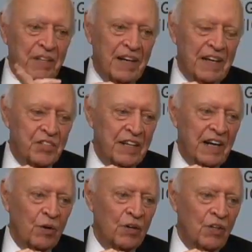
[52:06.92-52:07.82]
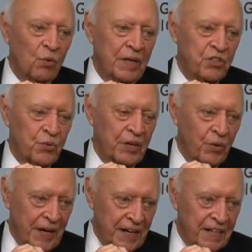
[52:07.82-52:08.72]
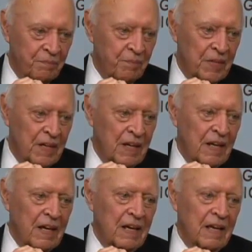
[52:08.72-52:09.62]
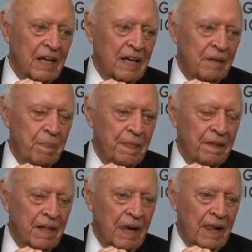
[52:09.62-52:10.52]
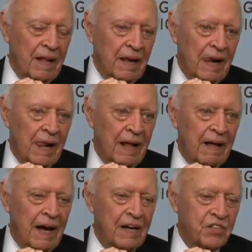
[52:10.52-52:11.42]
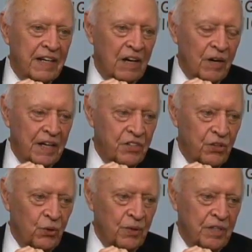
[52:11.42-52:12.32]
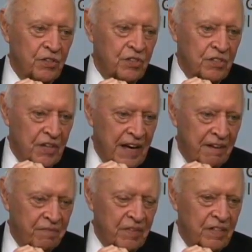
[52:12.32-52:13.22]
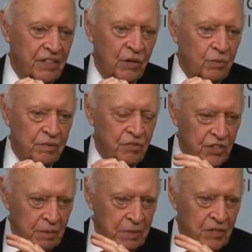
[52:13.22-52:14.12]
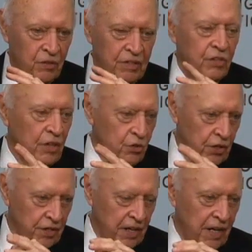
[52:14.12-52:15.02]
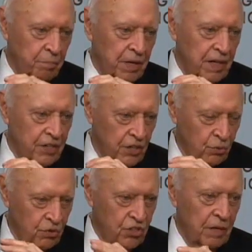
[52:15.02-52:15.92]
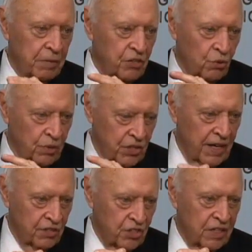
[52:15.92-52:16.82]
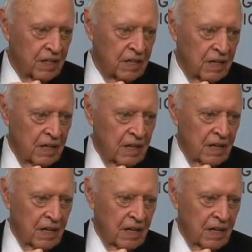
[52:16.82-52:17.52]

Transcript: something that Eisenhower always regretted. Um, Eisenhower had told his staff don't send me to, during the campaign, don't send me to Wisconsin